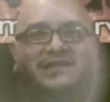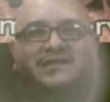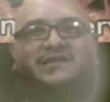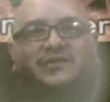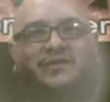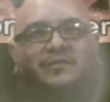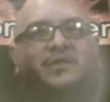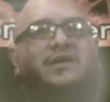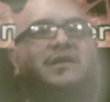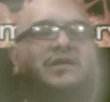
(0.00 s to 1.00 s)
listened to them.
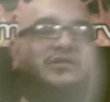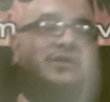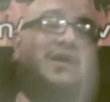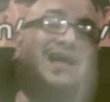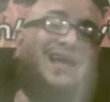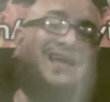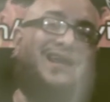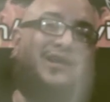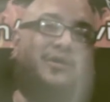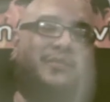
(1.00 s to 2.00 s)
So I got
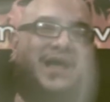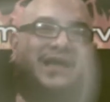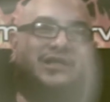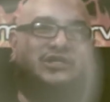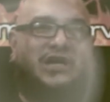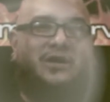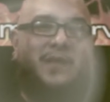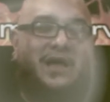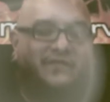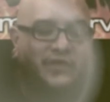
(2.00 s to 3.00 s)
to go back and check them
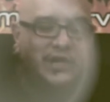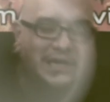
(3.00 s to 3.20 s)
out. If they're